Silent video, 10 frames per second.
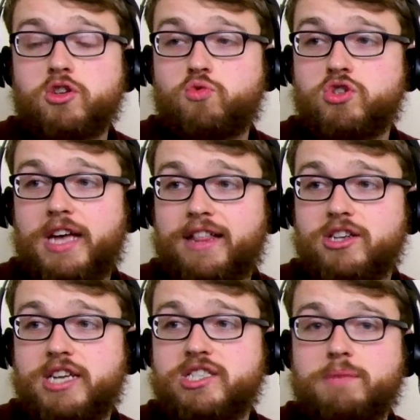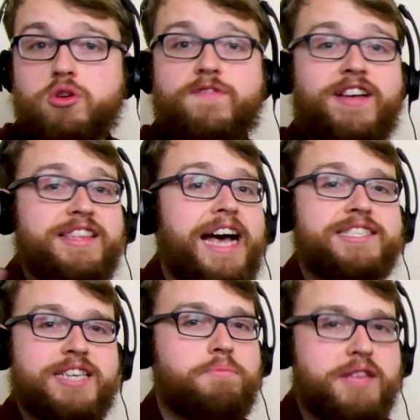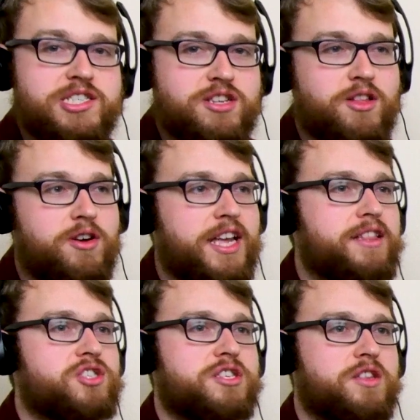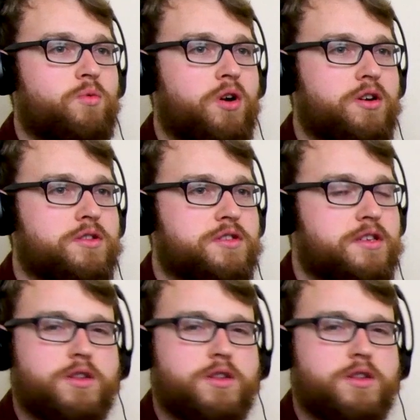Swoosh English is the most fantastic place to learn English in the world.